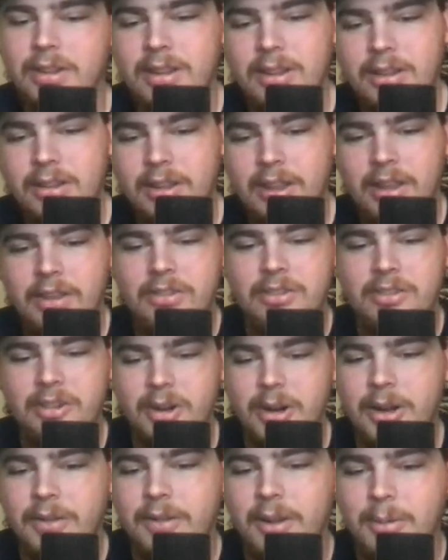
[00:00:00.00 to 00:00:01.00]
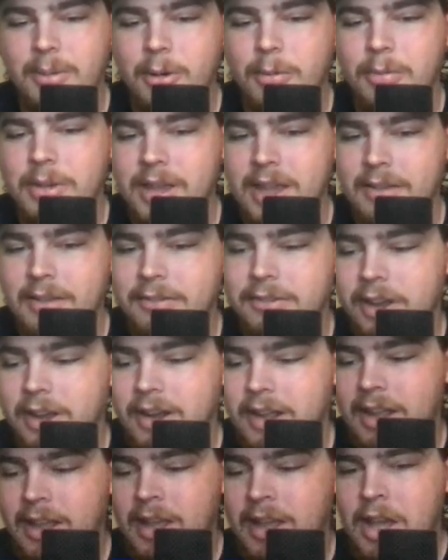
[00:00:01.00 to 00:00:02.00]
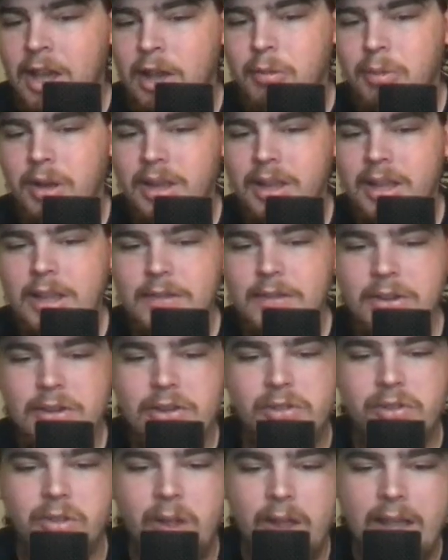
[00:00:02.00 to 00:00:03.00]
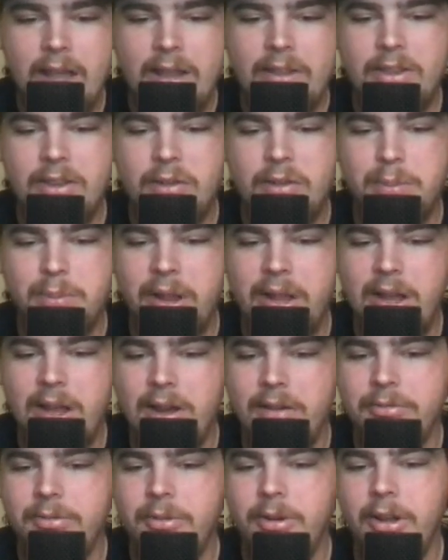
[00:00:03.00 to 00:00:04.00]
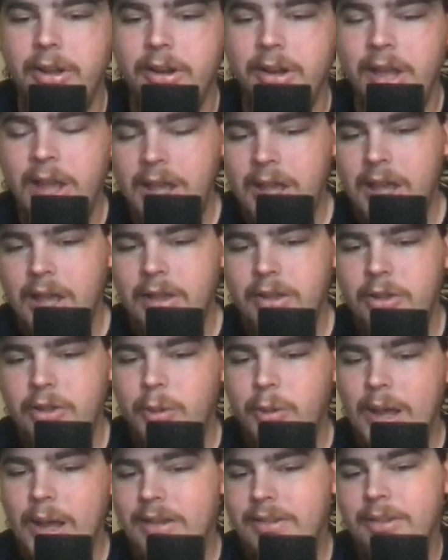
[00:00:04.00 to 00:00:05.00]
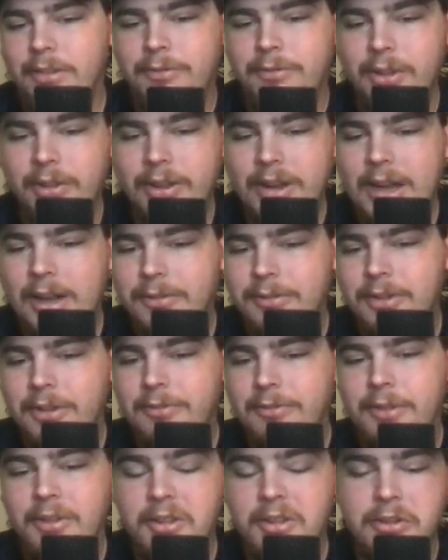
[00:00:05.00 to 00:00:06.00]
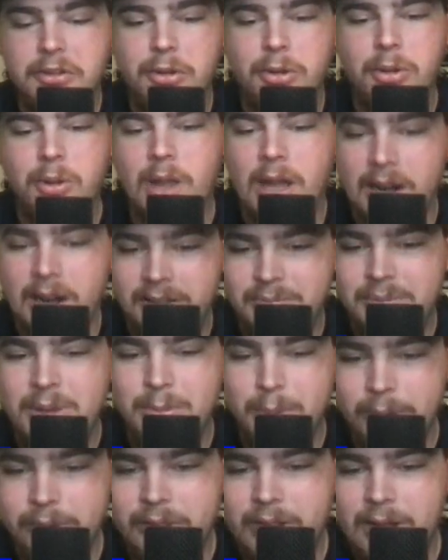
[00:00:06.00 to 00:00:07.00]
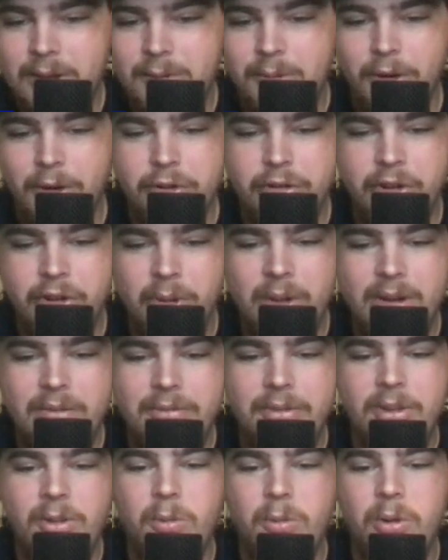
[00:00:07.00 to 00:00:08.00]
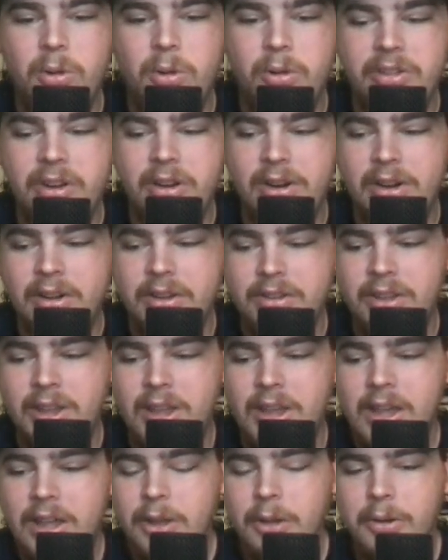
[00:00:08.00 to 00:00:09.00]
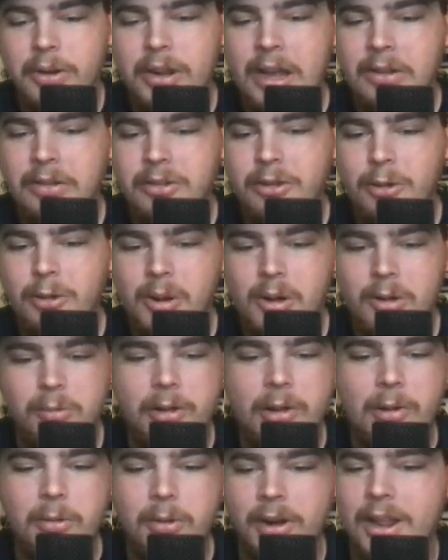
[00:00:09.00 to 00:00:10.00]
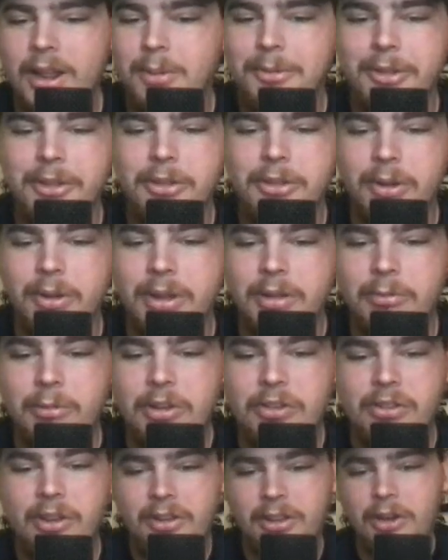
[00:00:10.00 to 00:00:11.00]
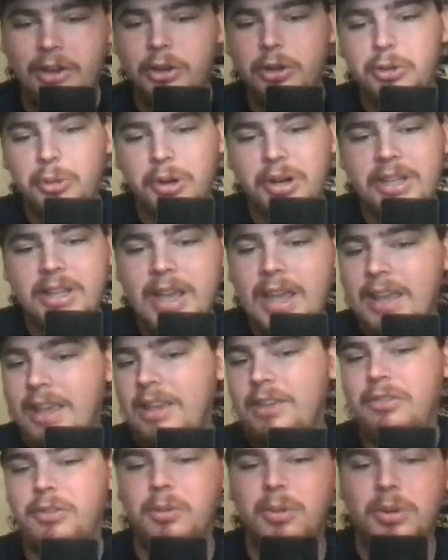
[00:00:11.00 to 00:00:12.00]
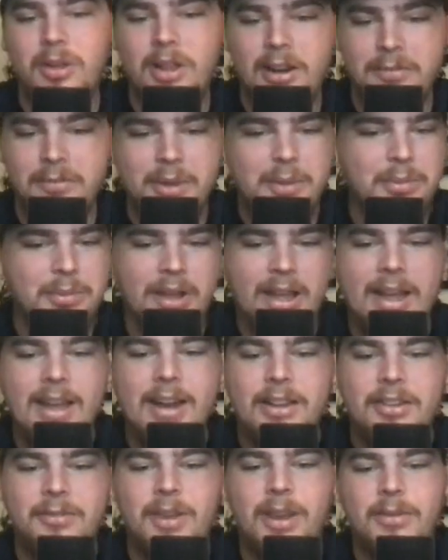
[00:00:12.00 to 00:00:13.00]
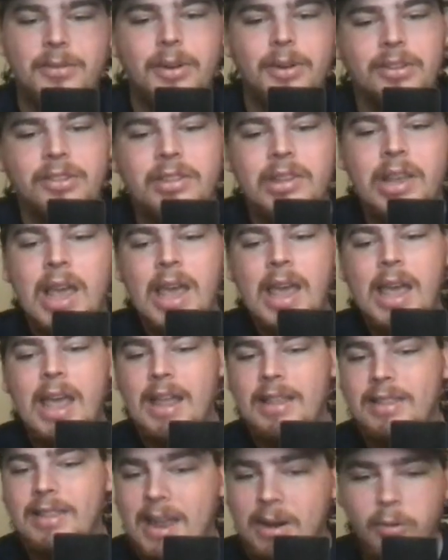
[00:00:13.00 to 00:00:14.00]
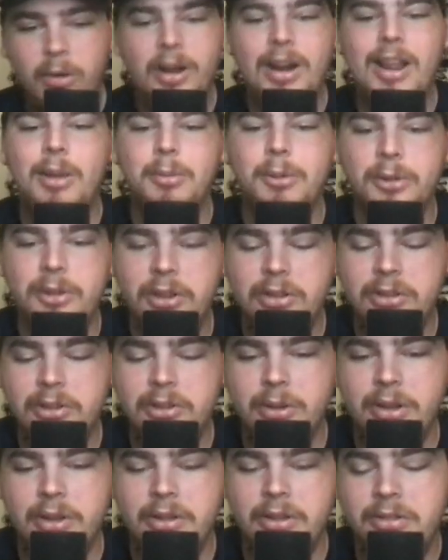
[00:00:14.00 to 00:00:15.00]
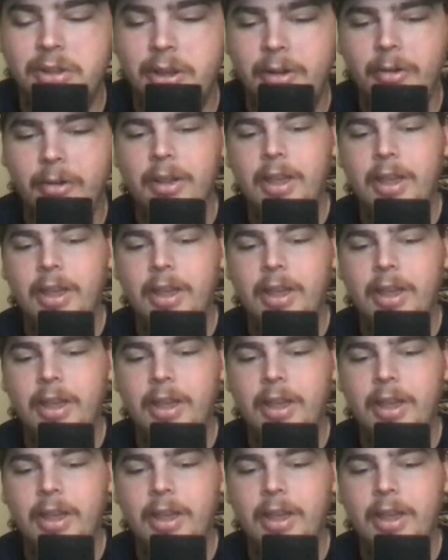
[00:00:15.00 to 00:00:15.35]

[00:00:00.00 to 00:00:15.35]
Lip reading: the history of MLB have done it. But even just look at this playoff run. You had the Philadelphia Phillies, who a lot of people thought were a shoo-in for the World Series, go down 2-0 and they weren't able to do it. We saw the New York Yankees, who a lot of people had as favorites, and they weren't able to do it. So